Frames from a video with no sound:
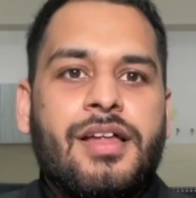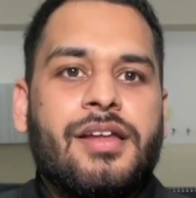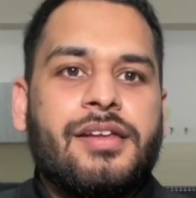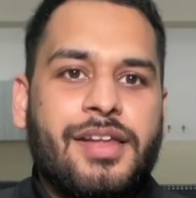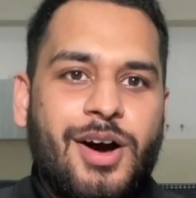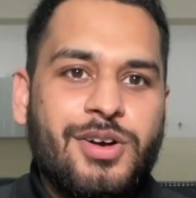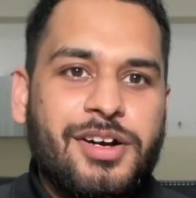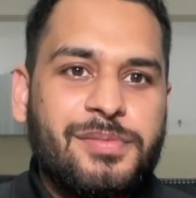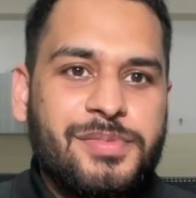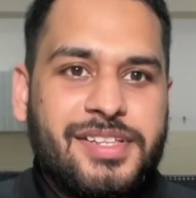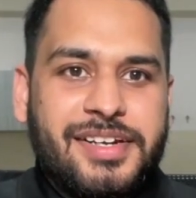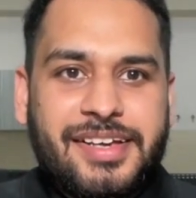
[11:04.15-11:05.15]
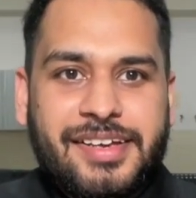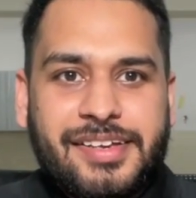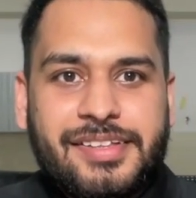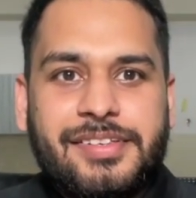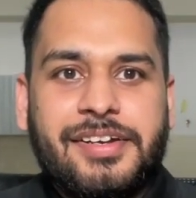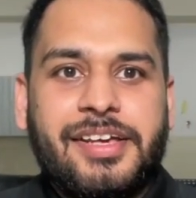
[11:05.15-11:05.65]
Now comes the
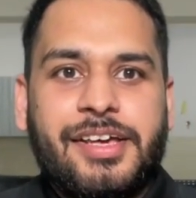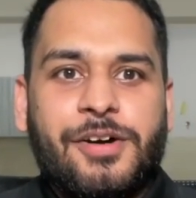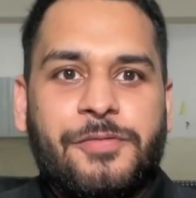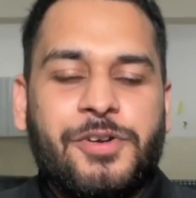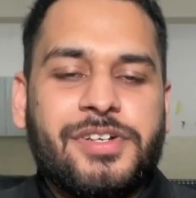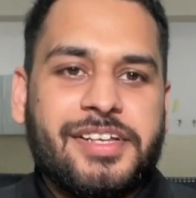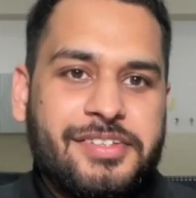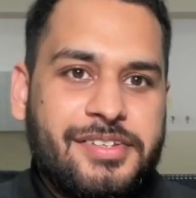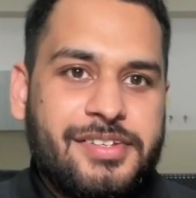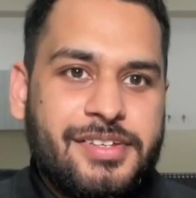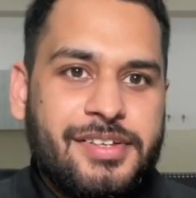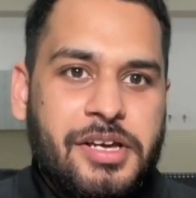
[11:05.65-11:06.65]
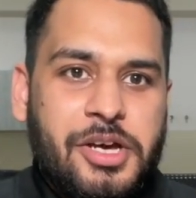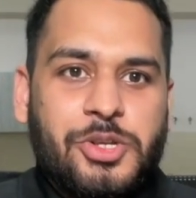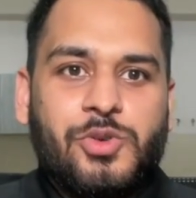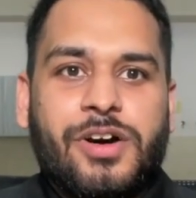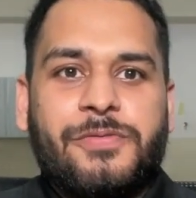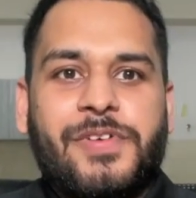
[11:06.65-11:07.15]
day of your test.
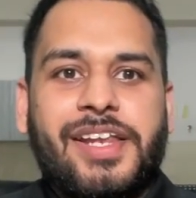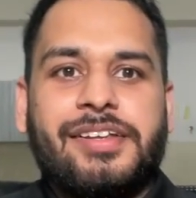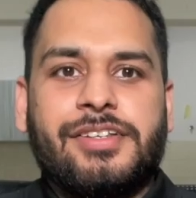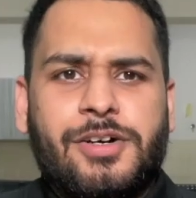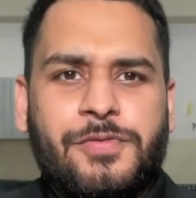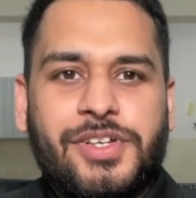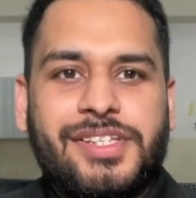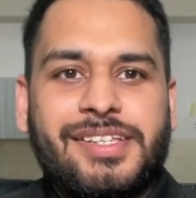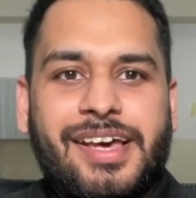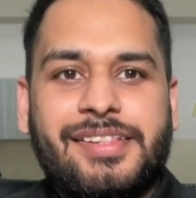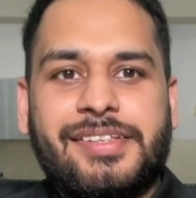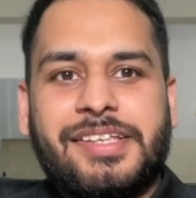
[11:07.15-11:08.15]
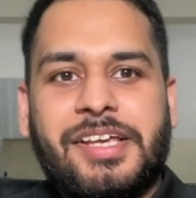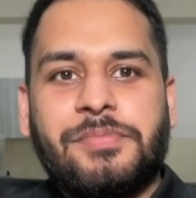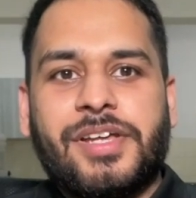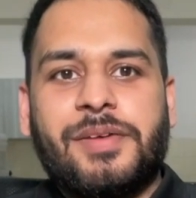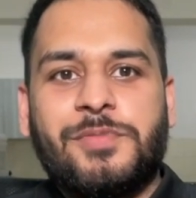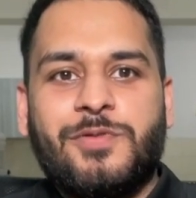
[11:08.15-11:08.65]
You are feeling nervous, at the same
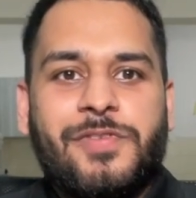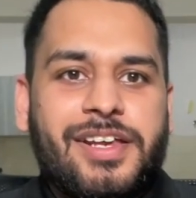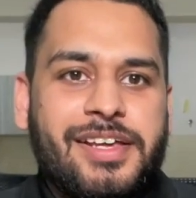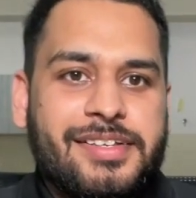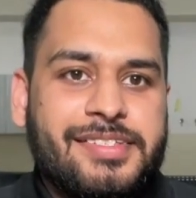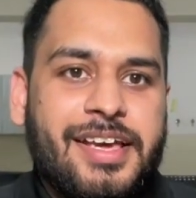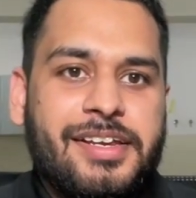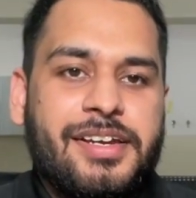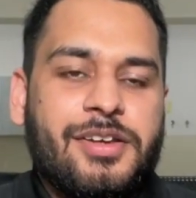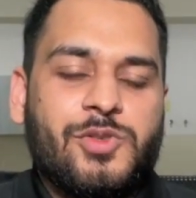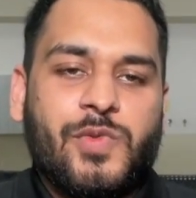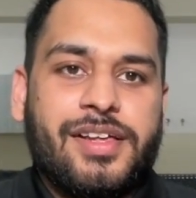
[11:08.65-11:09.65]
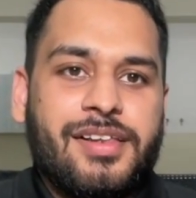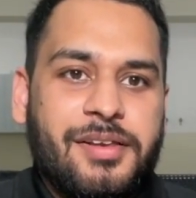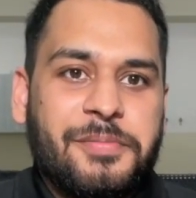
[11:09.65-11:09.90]
time you're feeling excited as well.